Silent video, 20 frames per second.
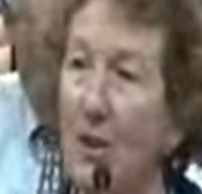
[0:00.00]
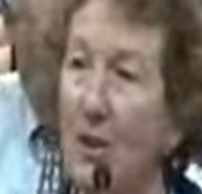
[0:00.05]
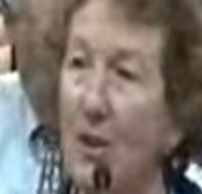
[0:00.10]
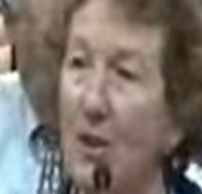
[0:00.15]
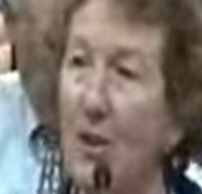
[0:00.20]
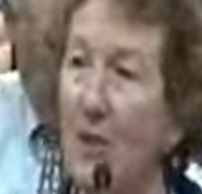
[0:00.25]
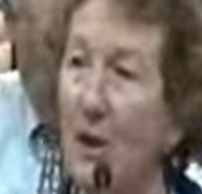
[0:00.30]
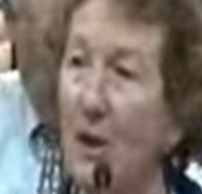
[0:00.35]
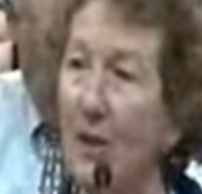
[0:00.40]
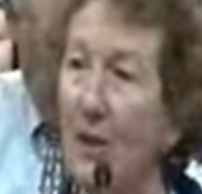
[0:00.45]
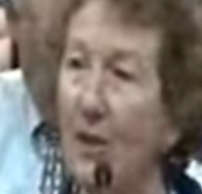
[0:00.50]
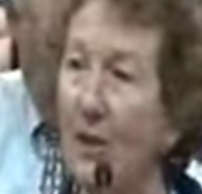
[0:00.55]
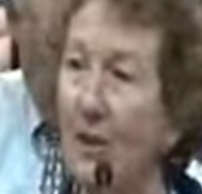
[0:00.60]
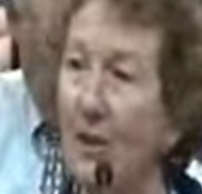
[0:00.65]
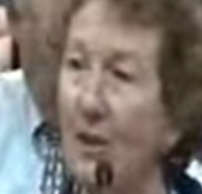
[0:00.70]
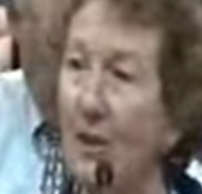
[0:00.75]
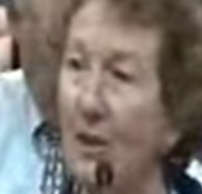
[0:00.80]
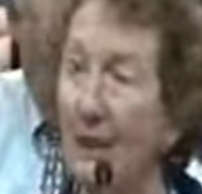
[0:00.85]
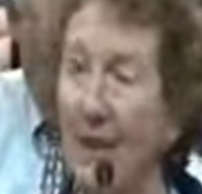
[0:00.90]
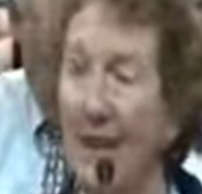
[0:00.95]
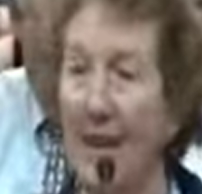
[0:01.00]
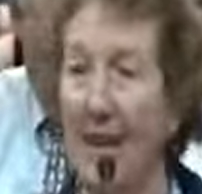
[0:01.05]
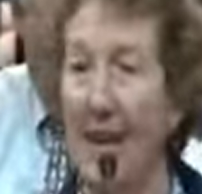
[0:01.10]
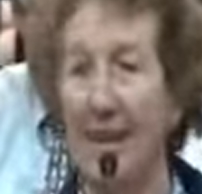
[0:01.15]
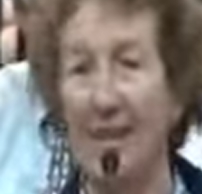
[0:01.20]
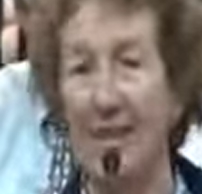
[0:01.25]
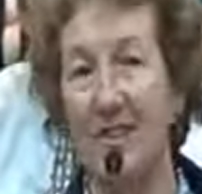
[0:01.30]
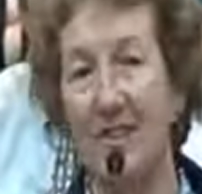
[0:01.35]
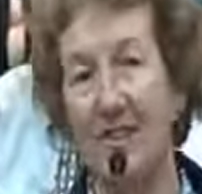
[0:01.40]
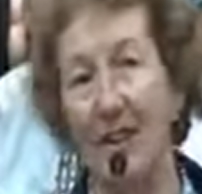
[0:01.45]
to go on record
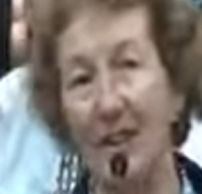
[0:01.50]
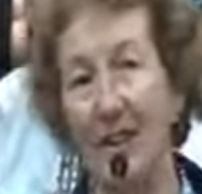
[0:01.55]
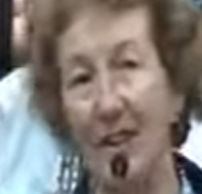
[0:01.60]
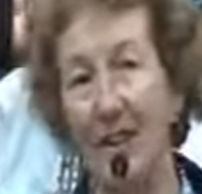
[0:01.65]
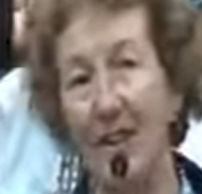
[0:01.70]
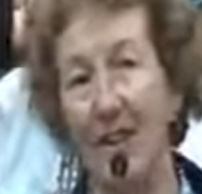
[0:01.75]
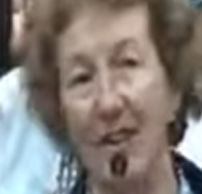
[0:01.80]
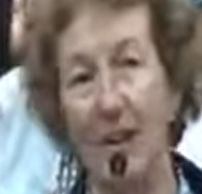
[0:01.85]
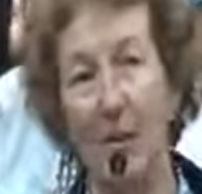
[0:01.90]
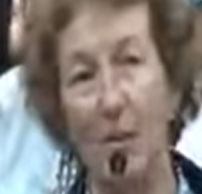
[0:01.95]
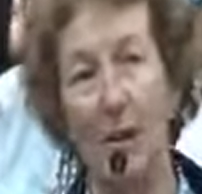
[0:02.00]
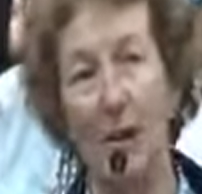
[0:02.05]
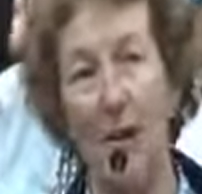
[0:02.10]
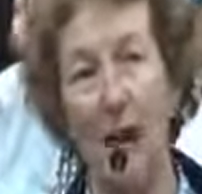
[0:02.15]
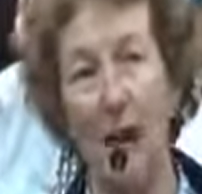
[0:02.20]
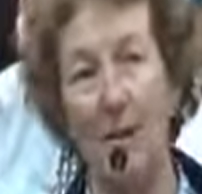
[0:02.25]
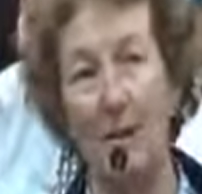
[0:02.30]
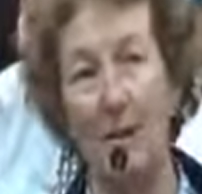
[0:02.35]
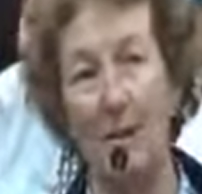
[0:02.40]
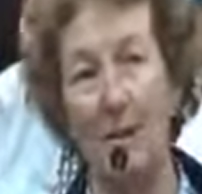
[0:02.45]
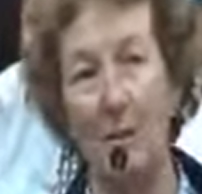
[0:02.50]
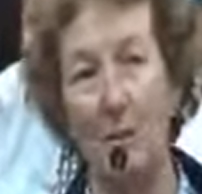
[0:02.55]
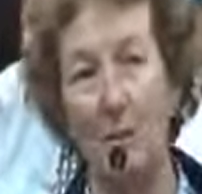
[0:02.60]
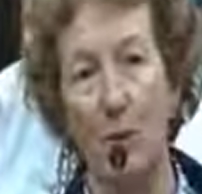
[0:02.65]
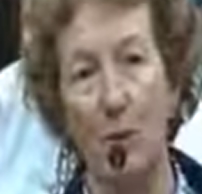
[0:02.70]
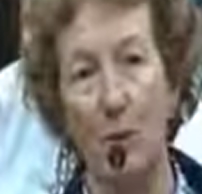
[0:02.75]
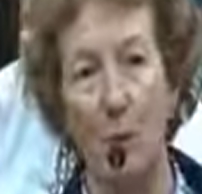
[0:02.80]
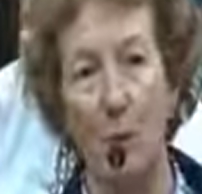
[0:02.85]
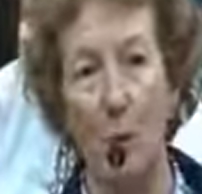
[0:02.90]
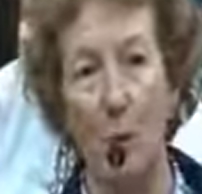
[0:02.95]
as saying that what happens
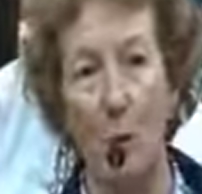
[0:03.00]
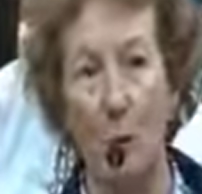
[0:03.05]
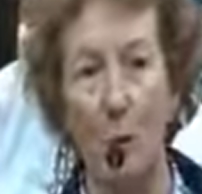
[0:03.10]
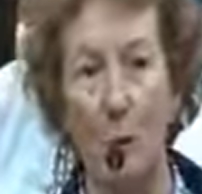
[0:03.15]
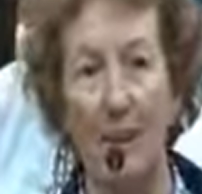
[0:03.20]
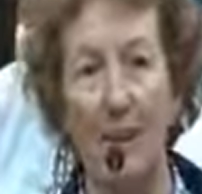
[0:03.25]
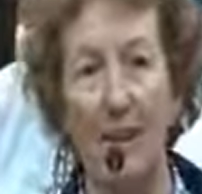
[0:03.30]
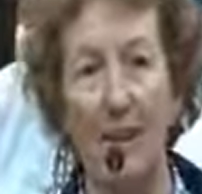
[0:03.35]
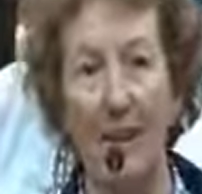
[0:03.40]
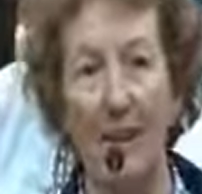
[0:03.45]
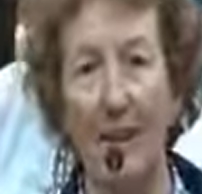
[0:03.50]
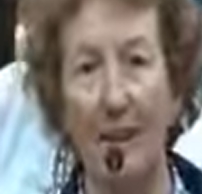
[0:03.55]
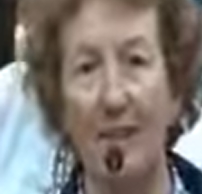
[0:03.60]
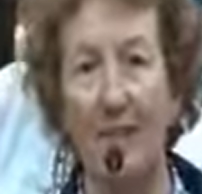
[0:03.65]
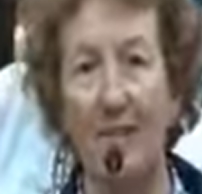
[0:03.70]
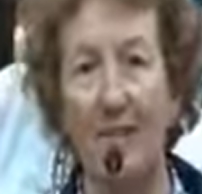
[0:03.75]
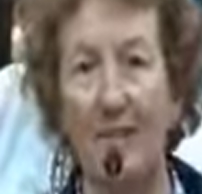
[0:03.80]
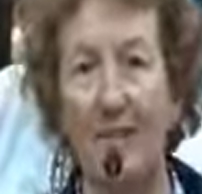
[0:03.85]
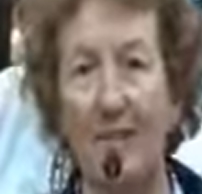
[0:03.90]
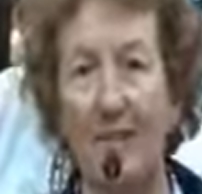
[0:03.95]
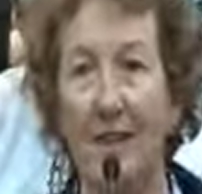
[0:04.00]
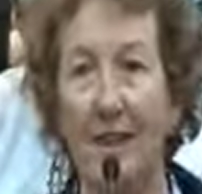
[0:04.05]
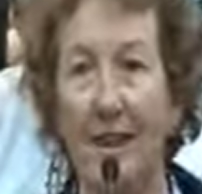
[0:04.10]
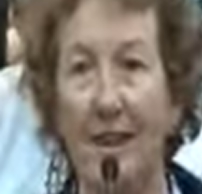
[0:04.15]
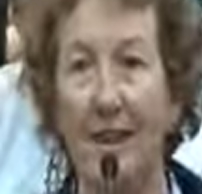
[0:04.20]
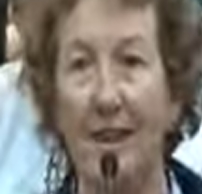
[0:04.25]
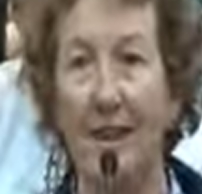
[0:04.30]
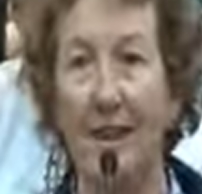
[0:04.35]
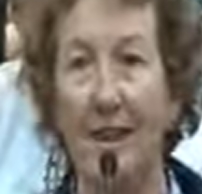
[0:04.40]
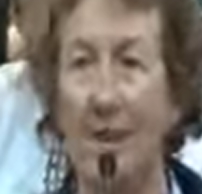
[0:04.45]
when you open the gates
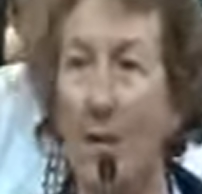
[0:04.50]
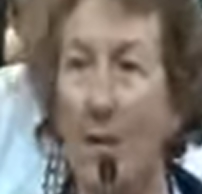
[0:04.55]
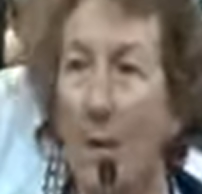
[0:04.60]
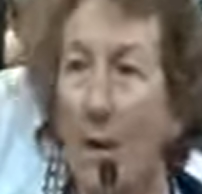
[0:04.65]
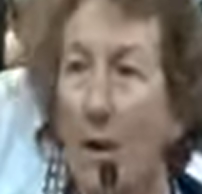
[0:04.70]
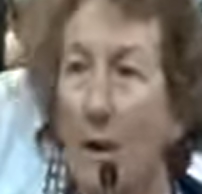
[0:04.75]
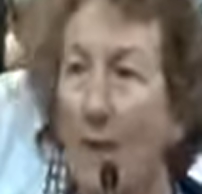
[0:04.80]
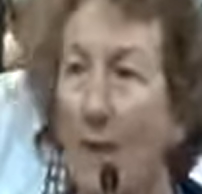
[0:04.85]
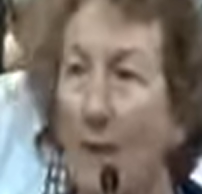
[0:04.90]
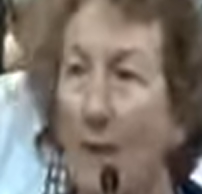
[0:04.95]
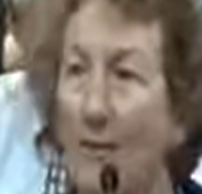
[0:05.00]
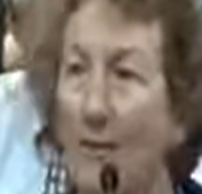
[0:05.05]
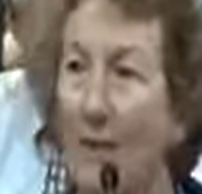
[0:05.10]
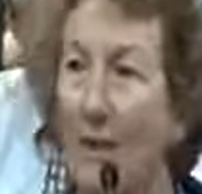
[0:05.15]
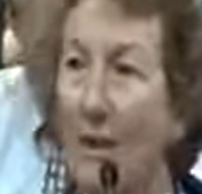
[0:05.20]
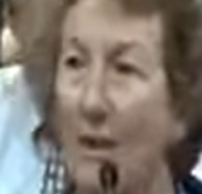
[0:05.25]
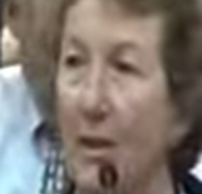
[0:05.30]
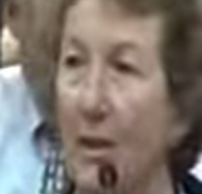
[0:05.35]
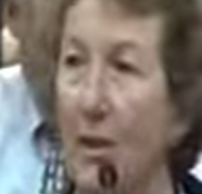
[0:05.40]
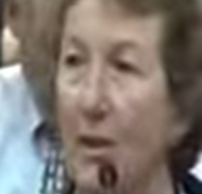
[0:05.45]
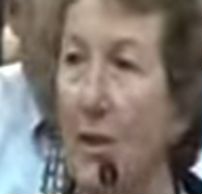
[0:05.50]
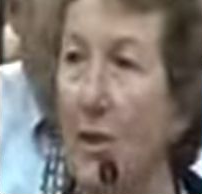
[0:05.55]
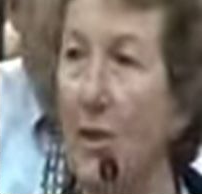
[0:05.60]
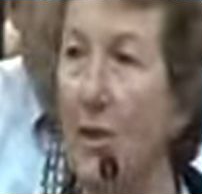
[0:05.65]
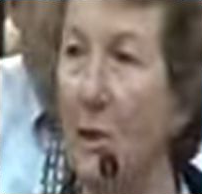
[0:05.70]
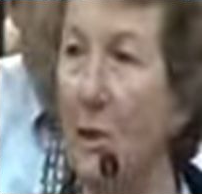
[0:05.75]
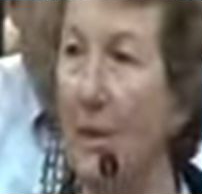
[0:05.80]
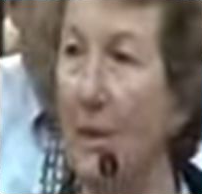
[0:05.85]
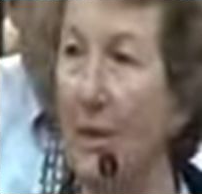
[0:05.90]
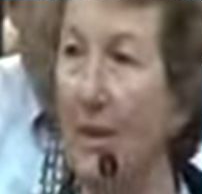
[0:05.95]
and let the water out of Lake
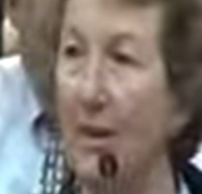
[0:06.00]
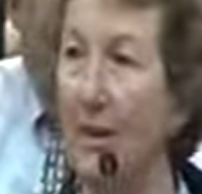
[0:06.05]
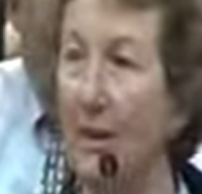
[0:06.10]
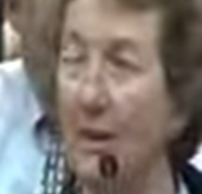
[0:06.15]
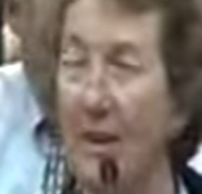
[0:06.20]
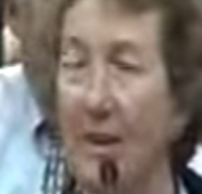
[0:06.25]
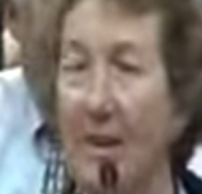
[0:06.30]
Okeechobee